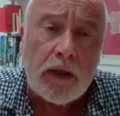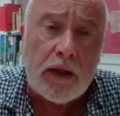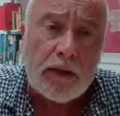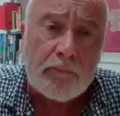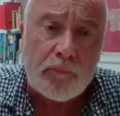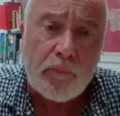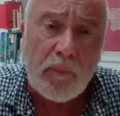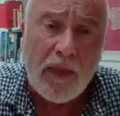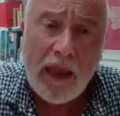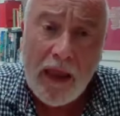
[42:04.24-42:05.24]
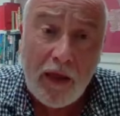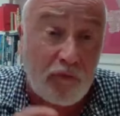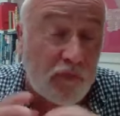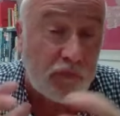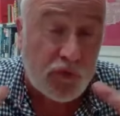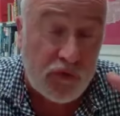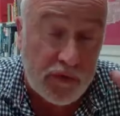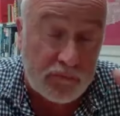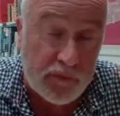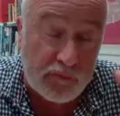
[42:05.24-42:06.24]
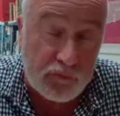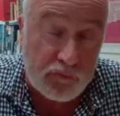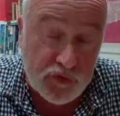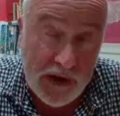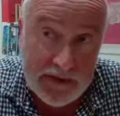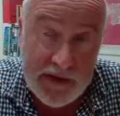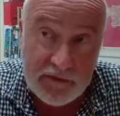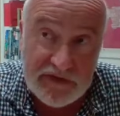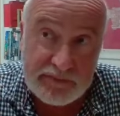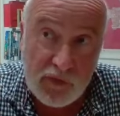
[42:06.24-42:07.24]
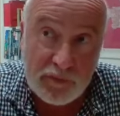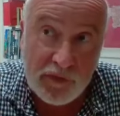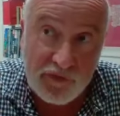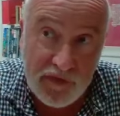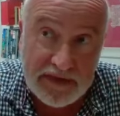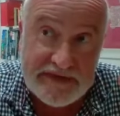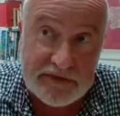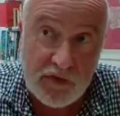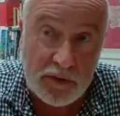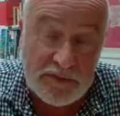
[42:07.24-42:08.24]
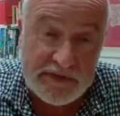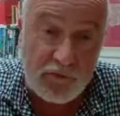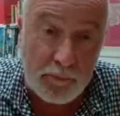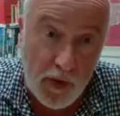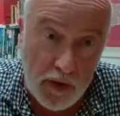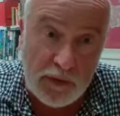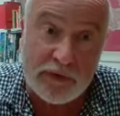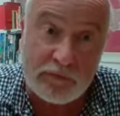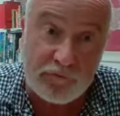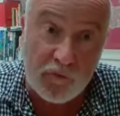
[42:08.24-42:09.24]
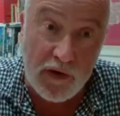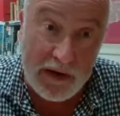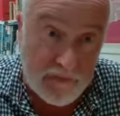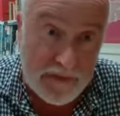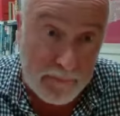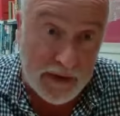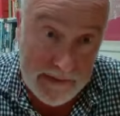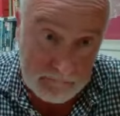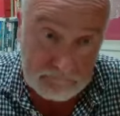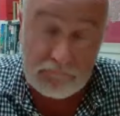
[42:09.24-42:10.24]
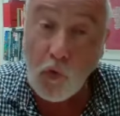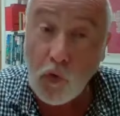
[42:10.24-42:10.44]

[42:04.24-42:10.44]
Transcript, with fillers: Um, it, eh, the, the United Irish movement thinks in terms of a parliament for everybody,